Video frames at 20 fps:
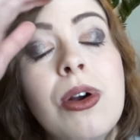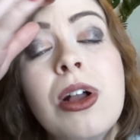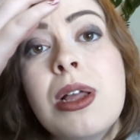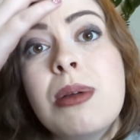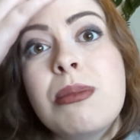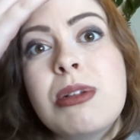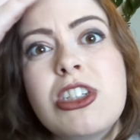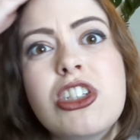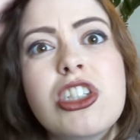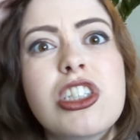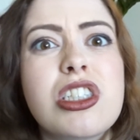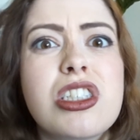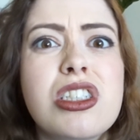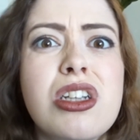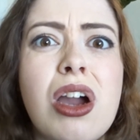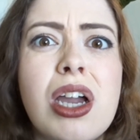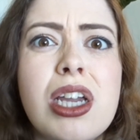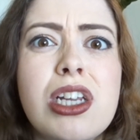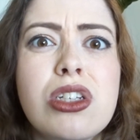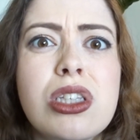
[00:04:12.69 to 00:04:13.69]
But he just
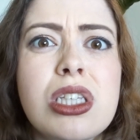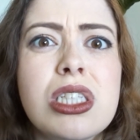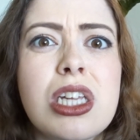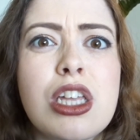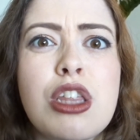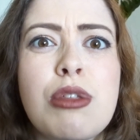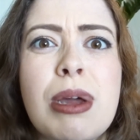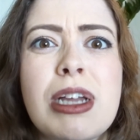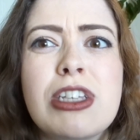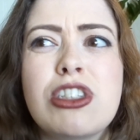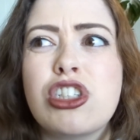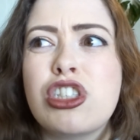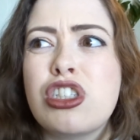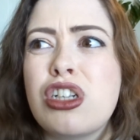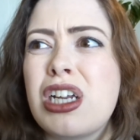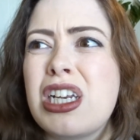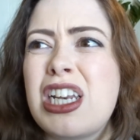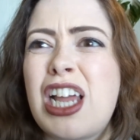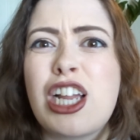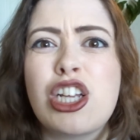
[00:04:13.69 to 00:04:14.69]
started on this other man, just
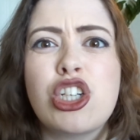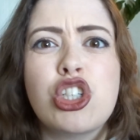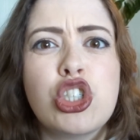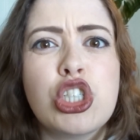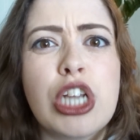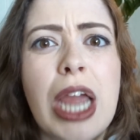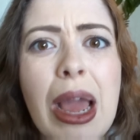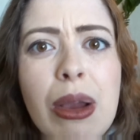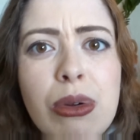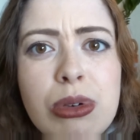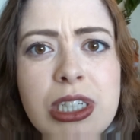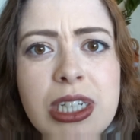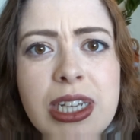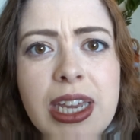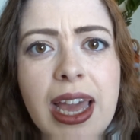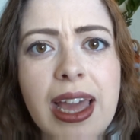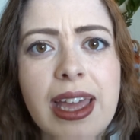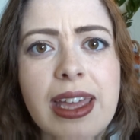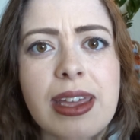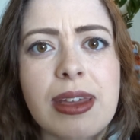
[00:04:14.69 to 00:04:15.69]
started like shouting
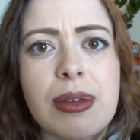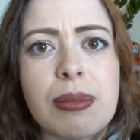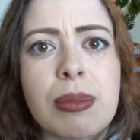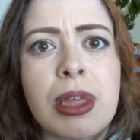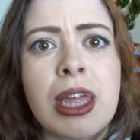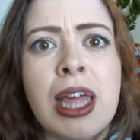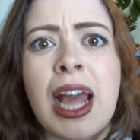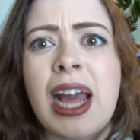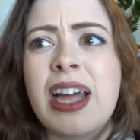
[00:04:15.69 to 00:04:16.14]
at him,